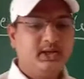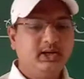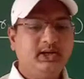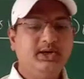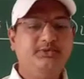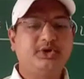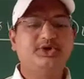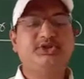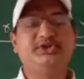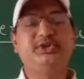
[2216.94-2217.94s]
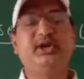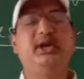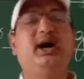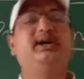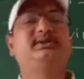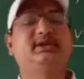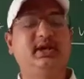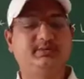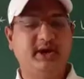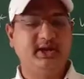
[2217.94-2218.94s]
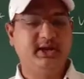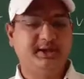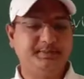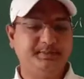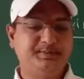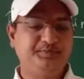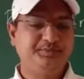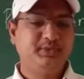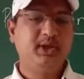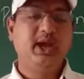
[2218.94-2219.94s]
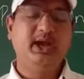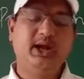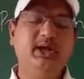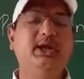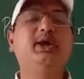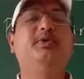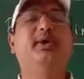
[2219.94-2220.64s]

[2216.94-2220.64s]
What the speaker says: Deforestation and large-scale mining and hunting of